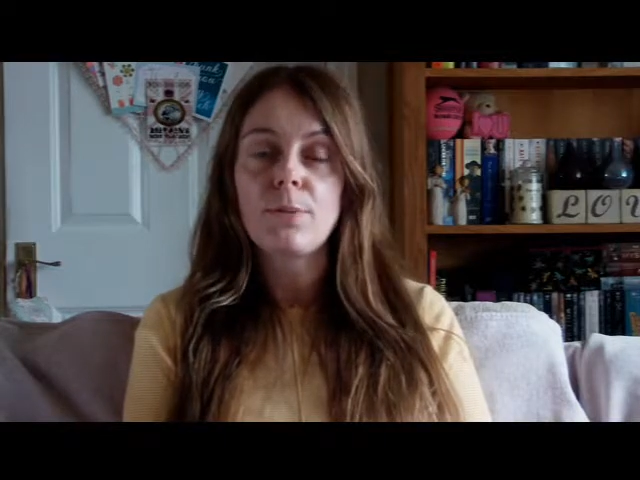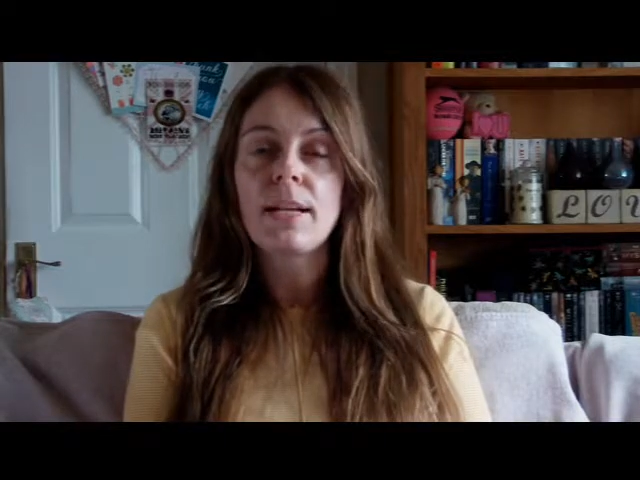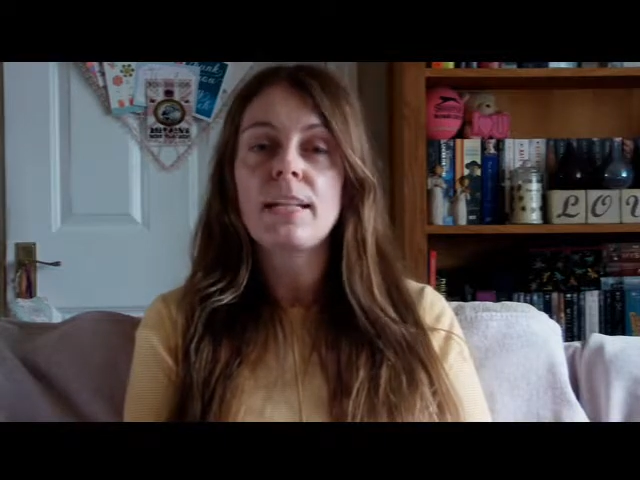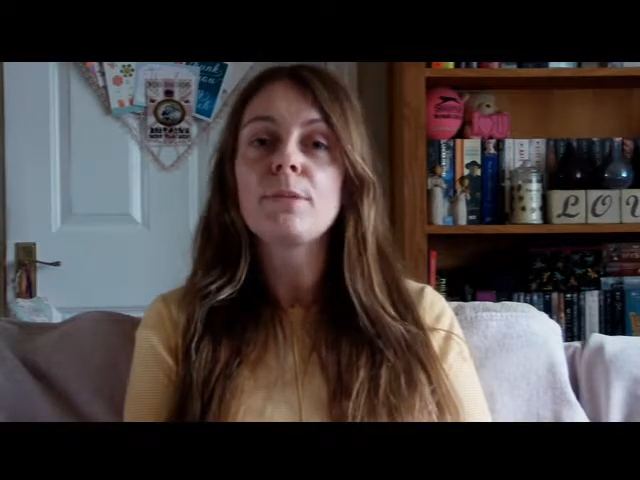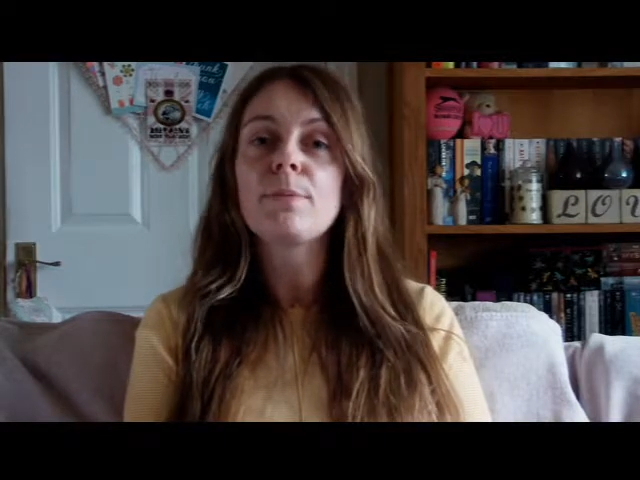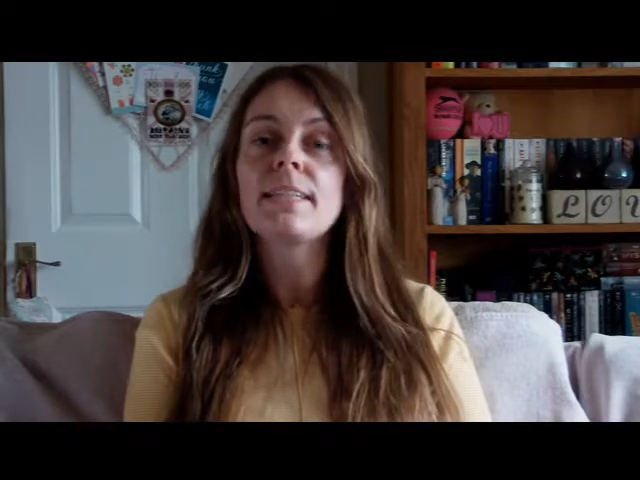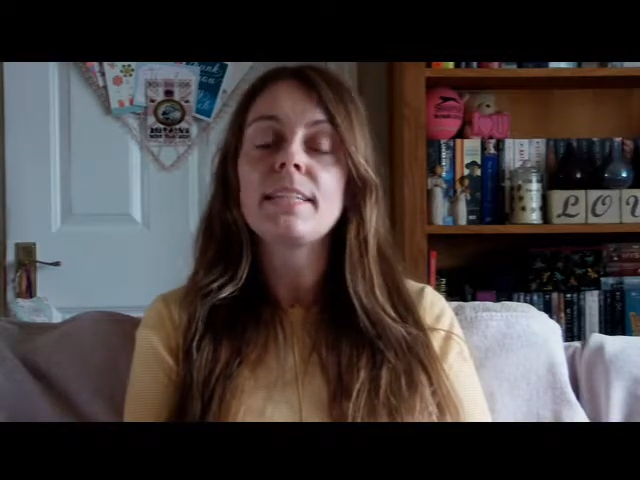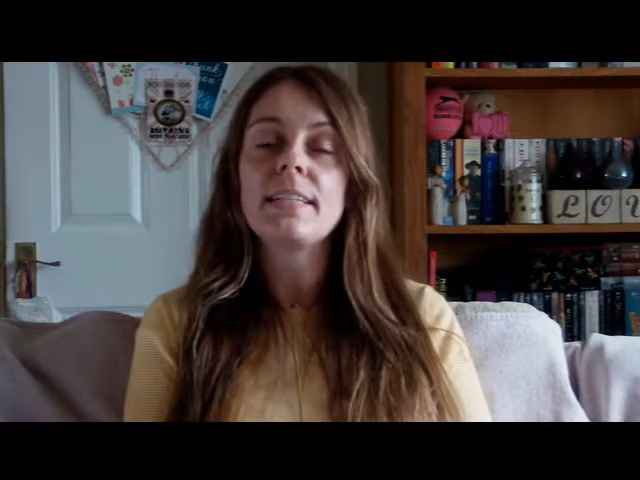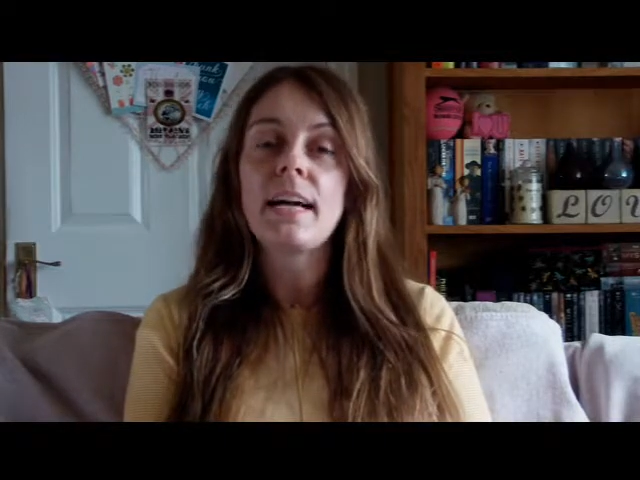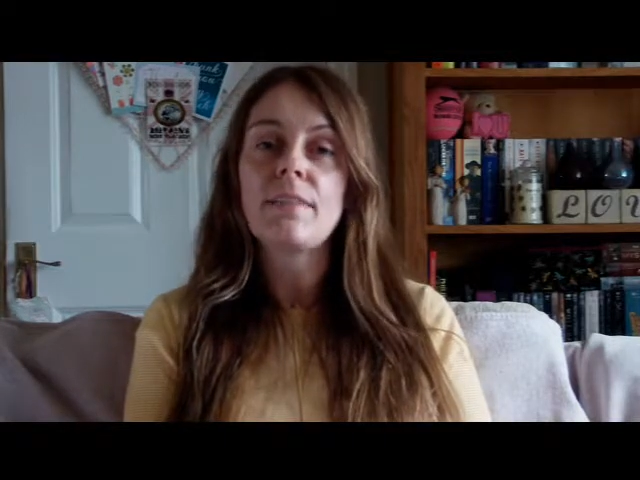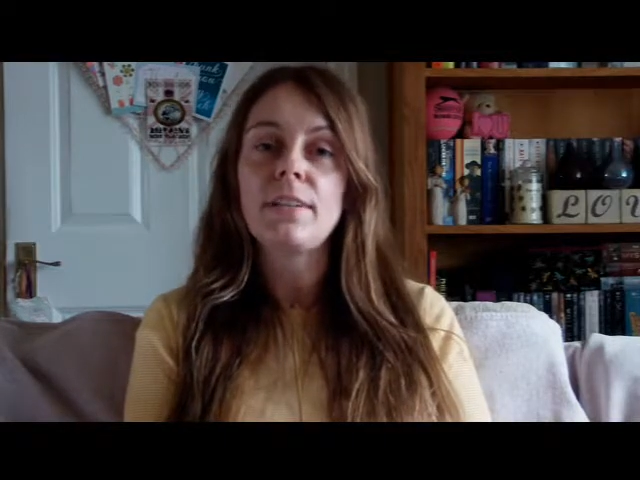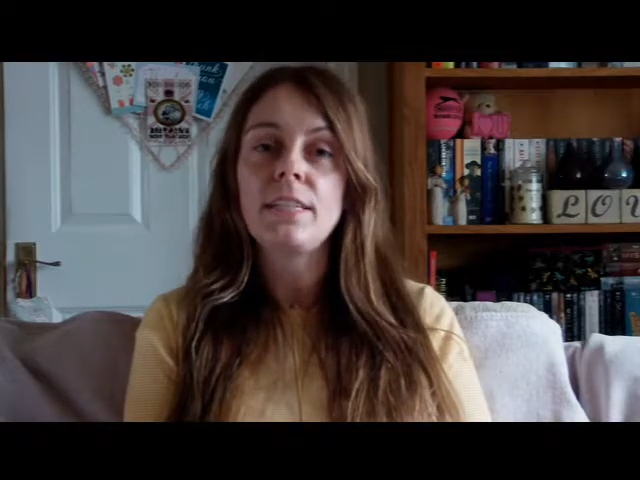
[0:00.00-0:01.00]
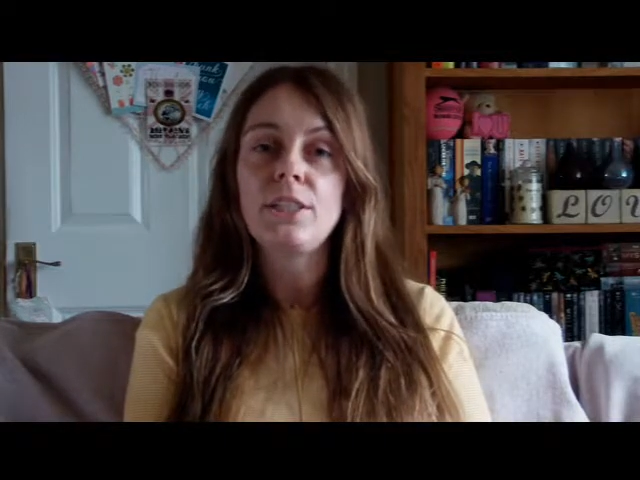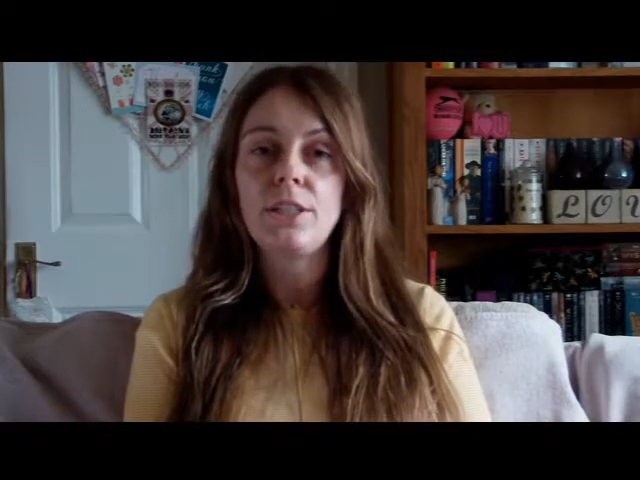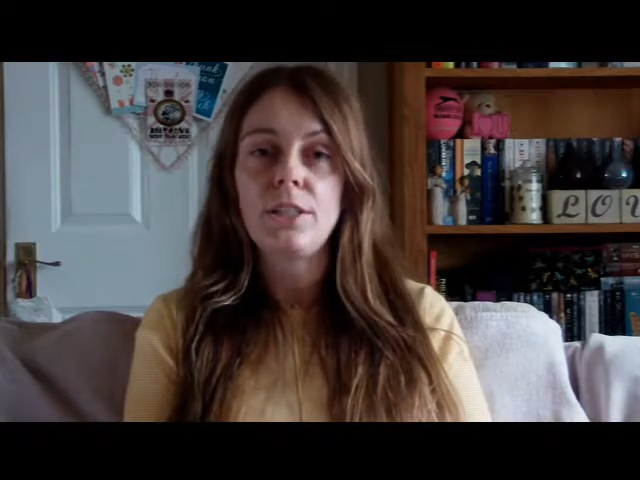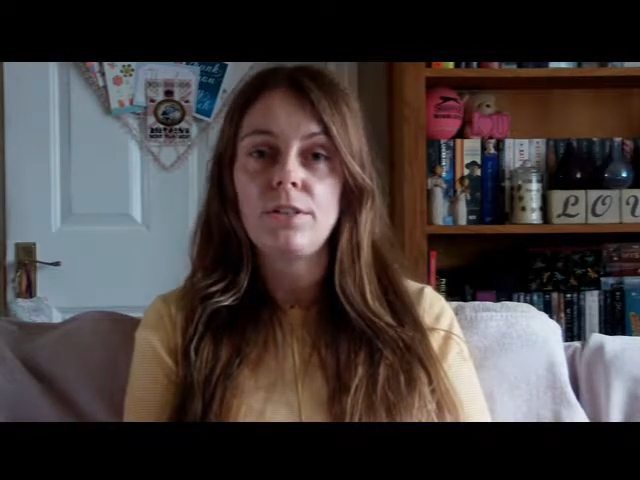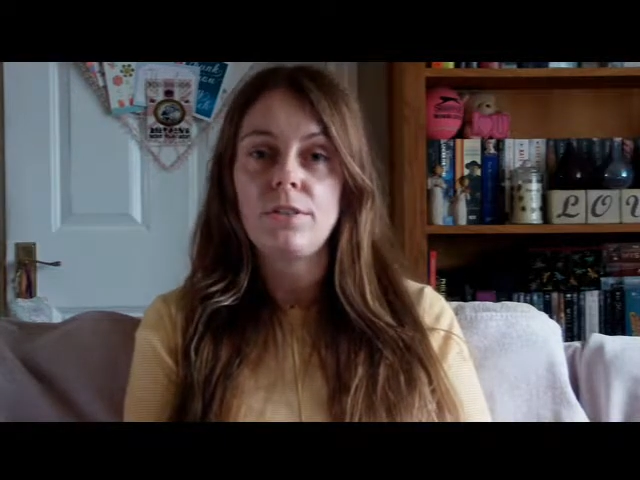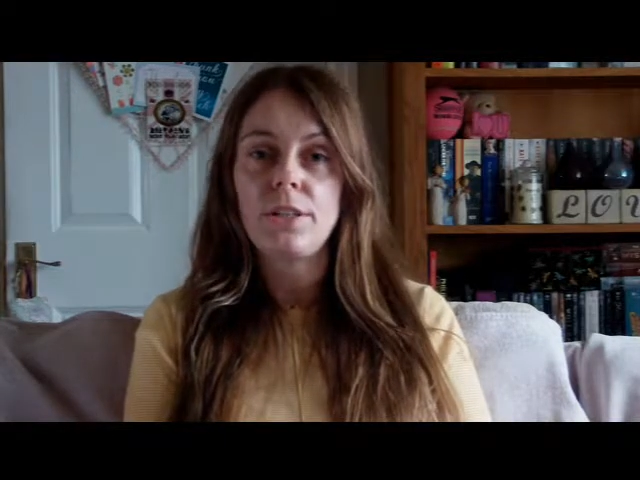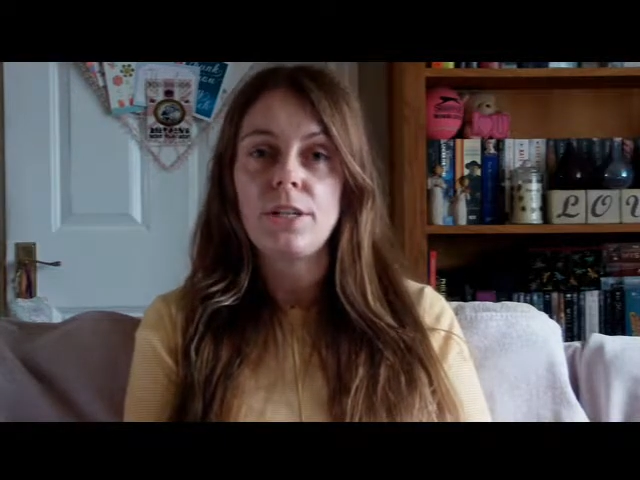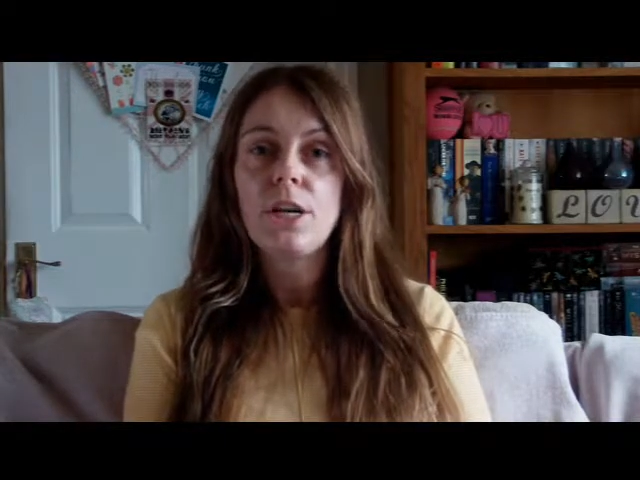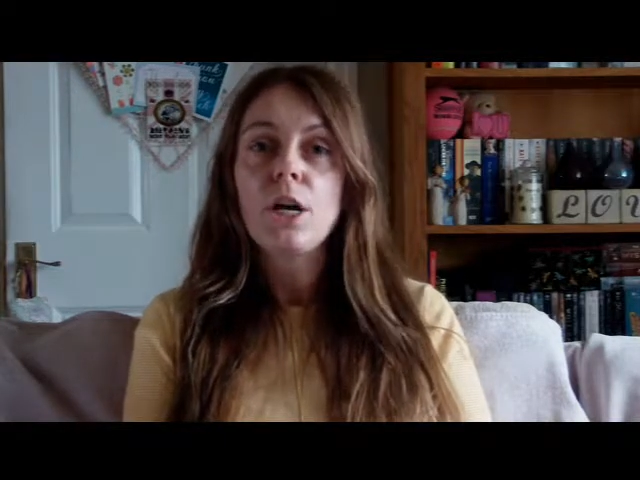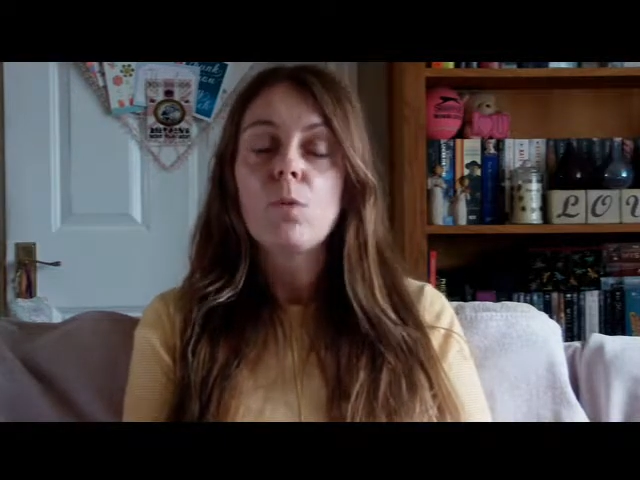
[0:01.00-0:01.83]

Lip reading: when Elizabeth didn't have any children,